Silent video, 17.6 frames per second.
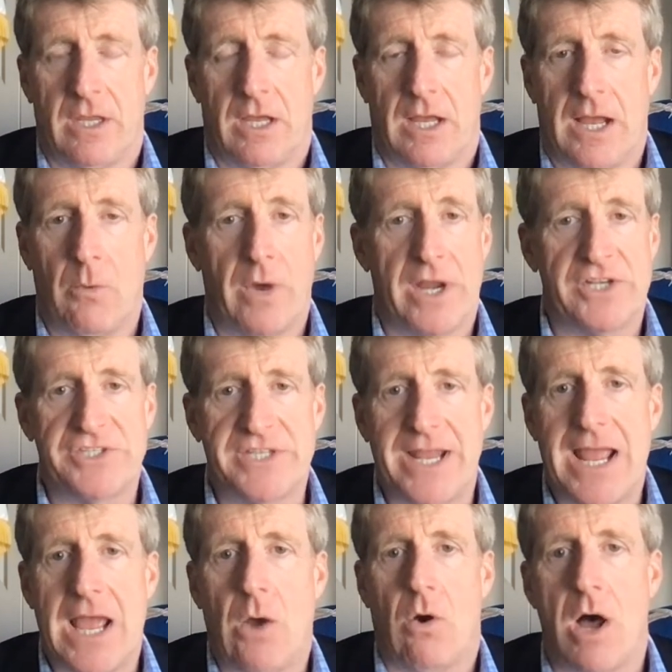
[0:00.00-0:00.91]
I want to
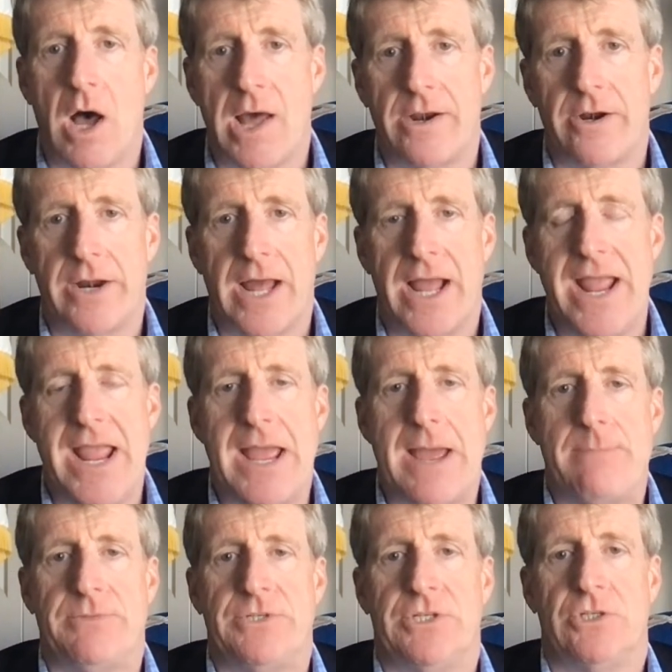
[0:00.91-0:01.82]
say how honored I
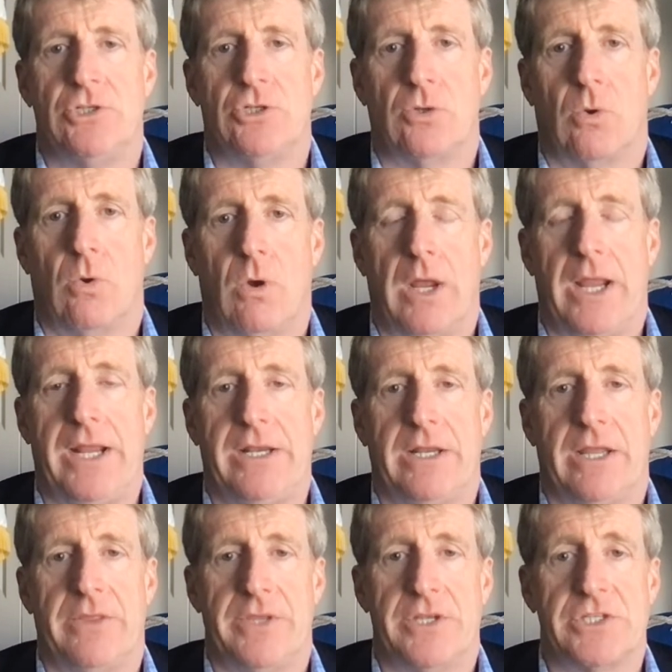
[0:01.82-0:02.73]
am to join
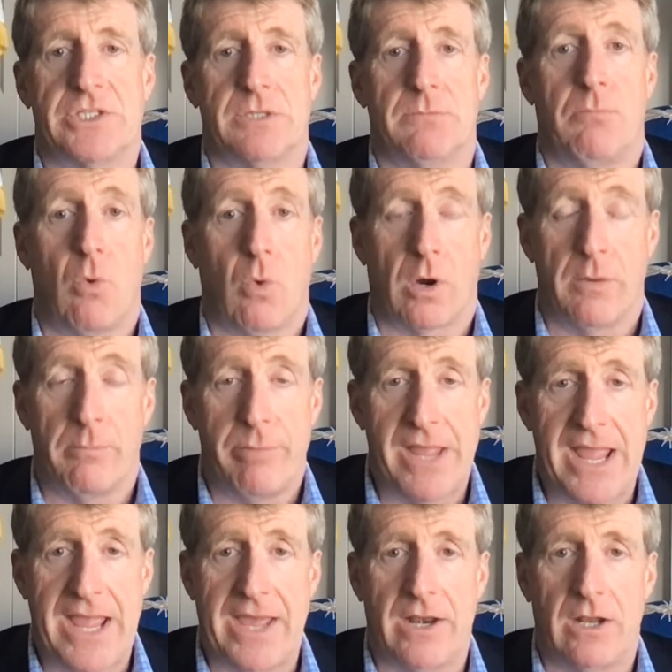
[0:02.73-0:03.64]
this important
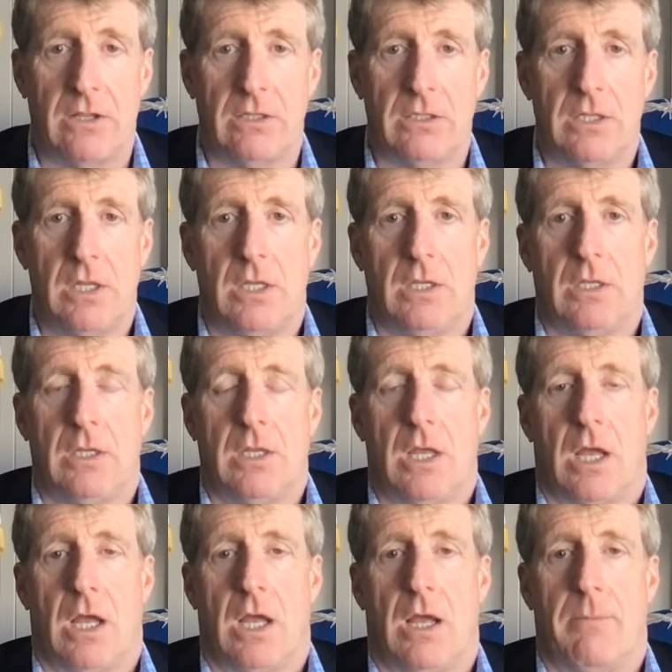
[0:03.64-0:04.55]
panel.
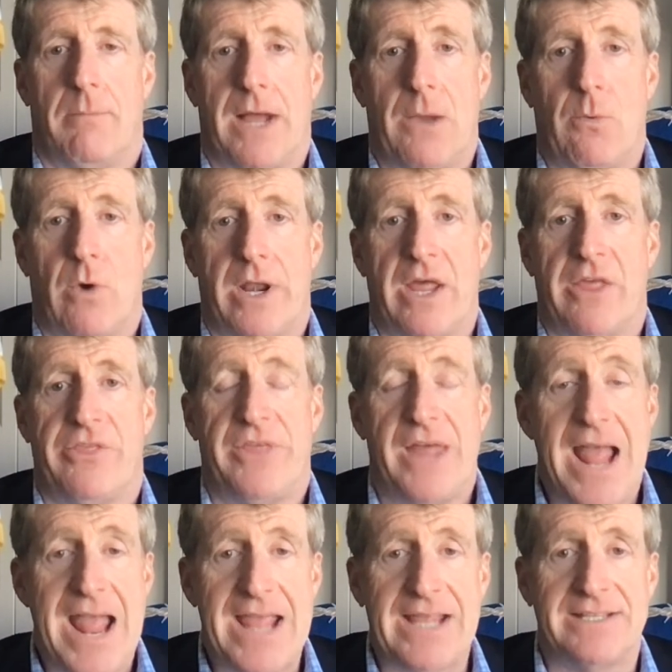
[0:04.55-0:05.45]
I want to
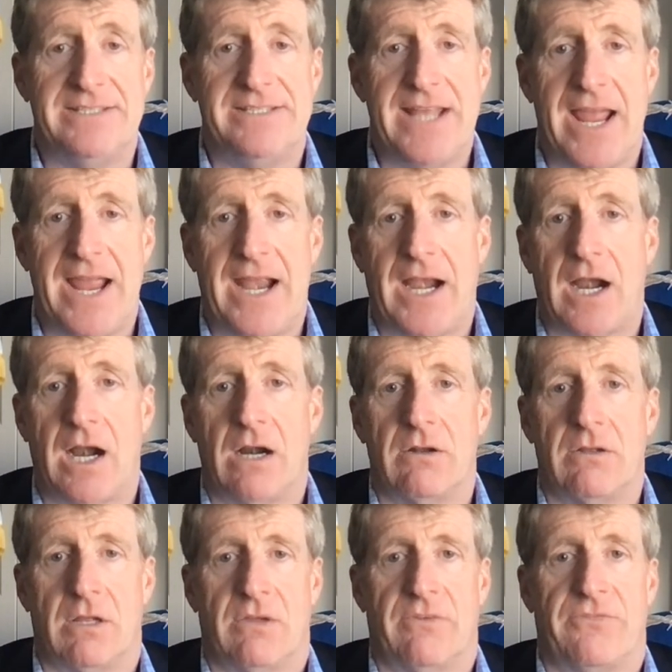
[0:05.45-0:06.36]
thank
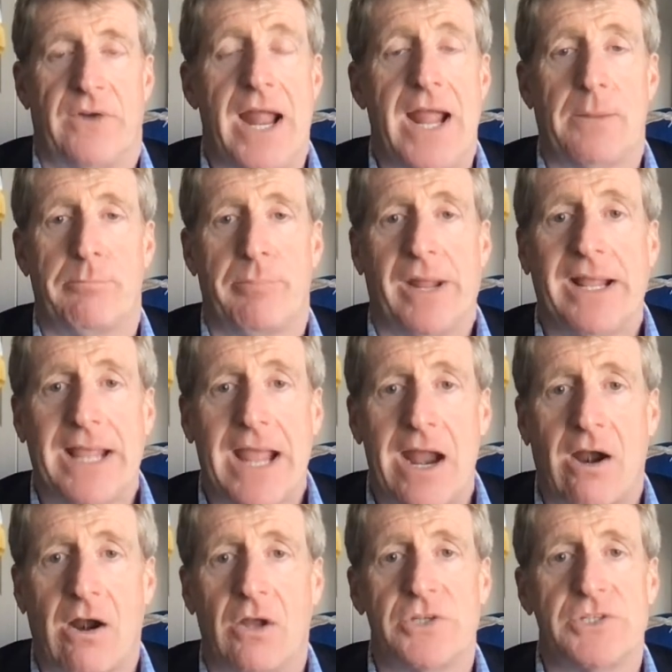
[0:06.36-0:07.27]
D.A.R.E, Frank
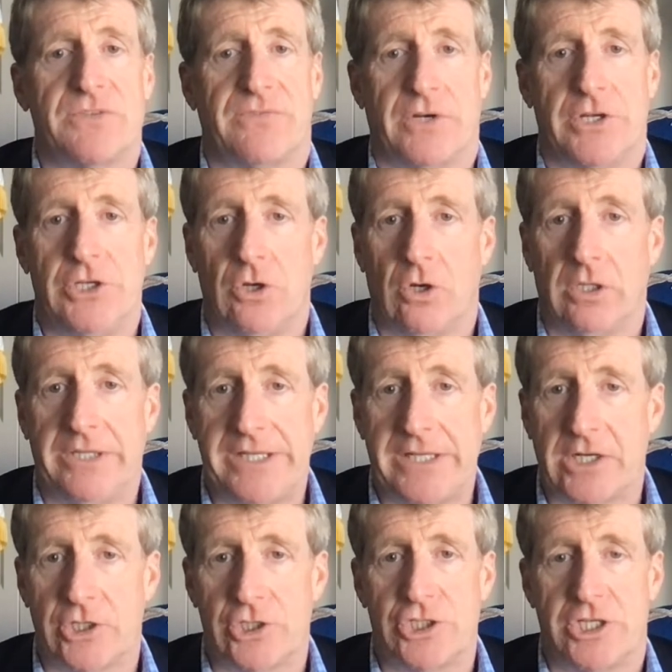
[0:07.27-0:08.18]
Pegueros, for your
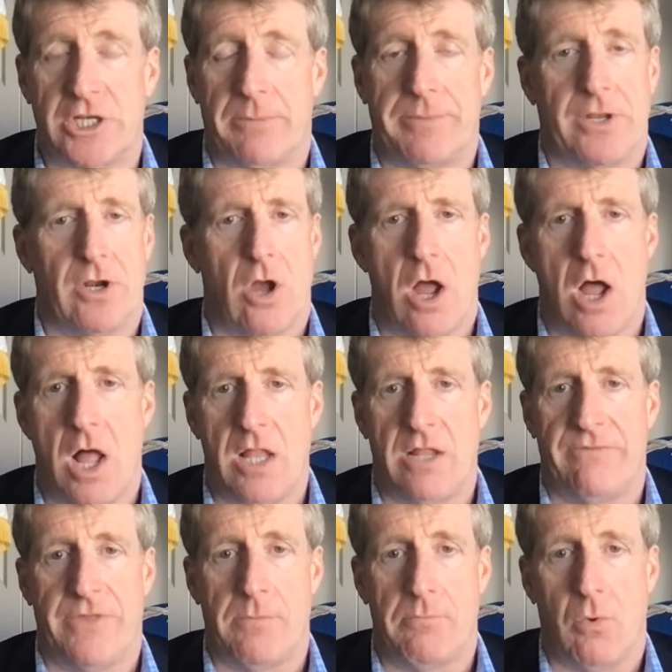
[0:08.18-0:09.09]
leadership and all
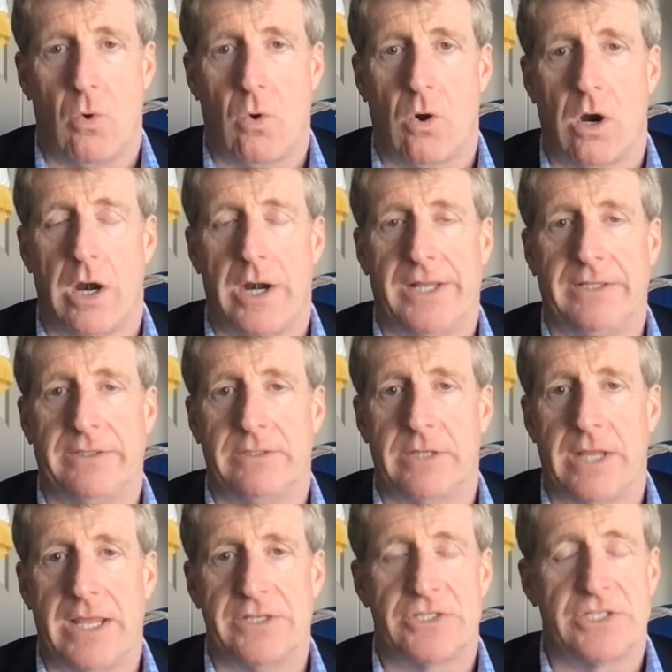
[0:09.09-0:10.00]
of the board
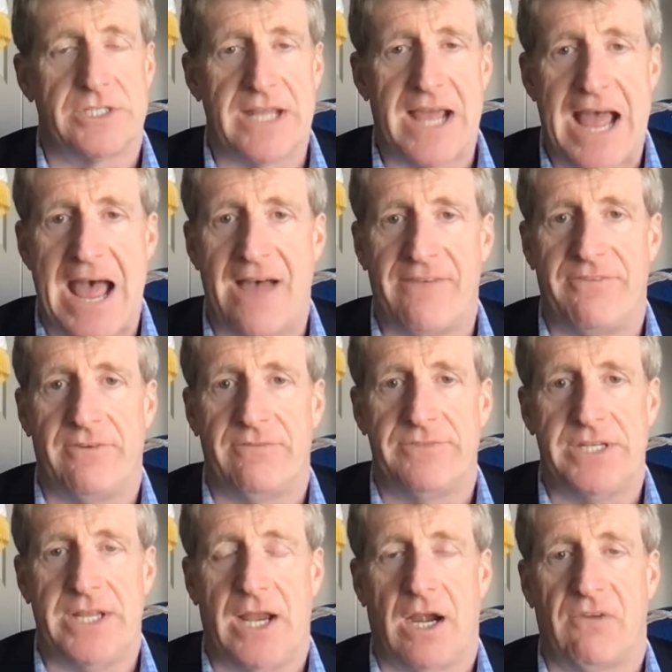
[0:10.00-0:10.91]
and staff of
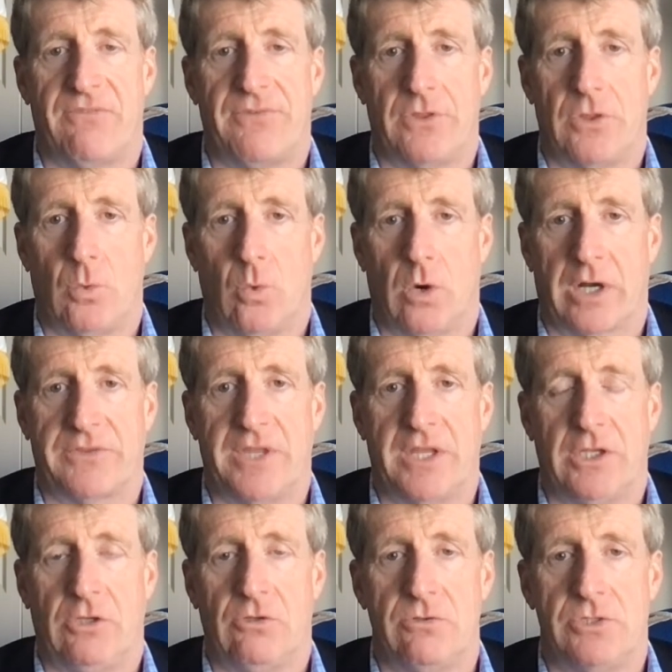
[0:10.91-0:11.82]
D.A.R.E for the work
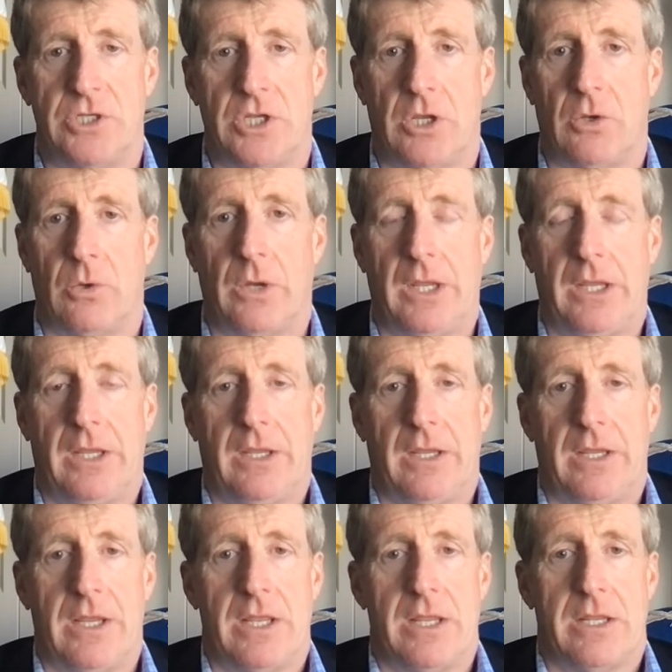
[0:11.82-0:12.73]
that you do.
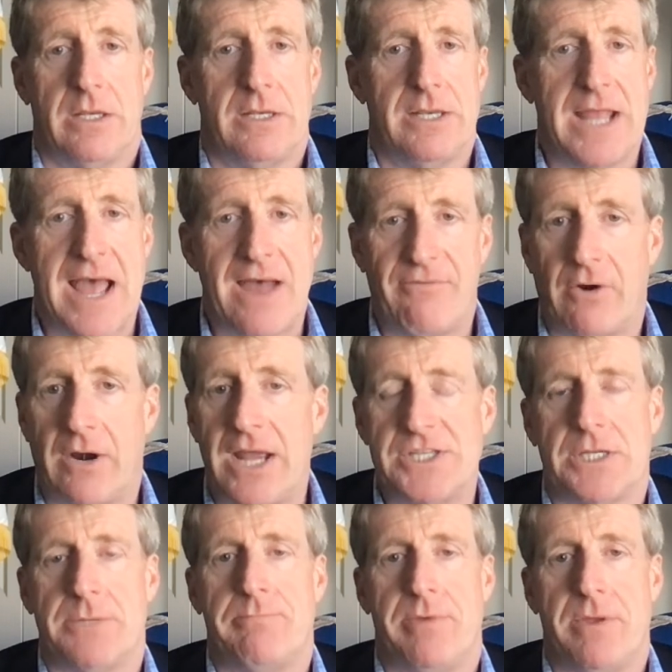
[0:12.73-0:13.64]
Never
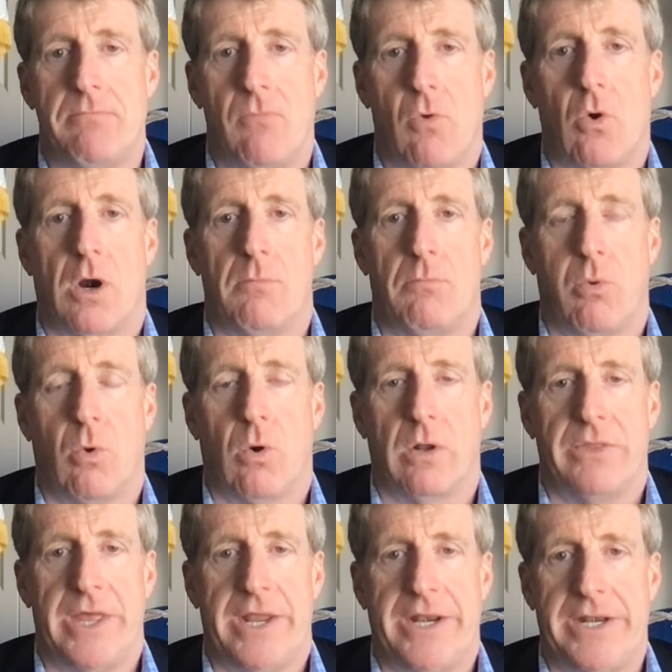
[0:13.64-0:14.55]
has it been more
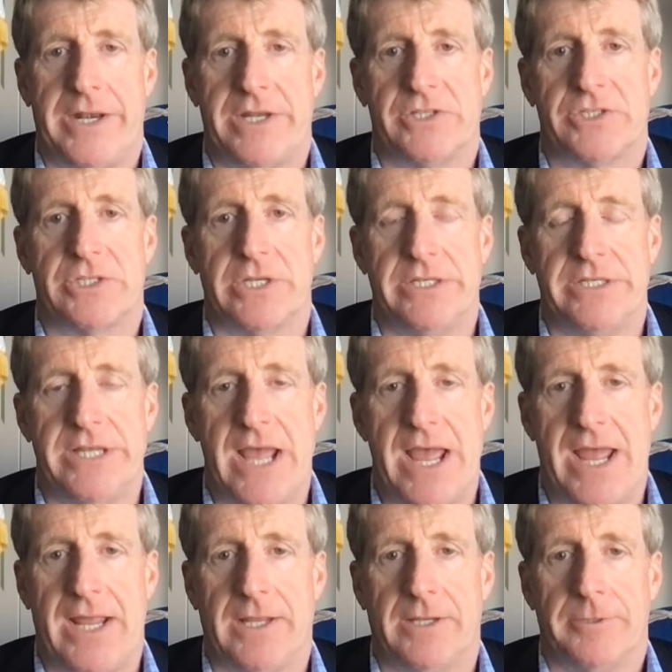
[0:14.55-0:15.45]
important than it is
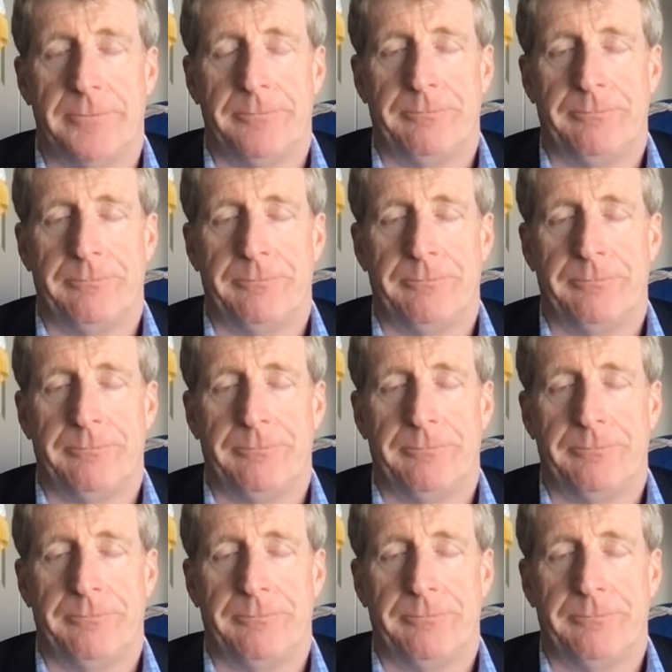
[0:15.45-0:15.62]
today.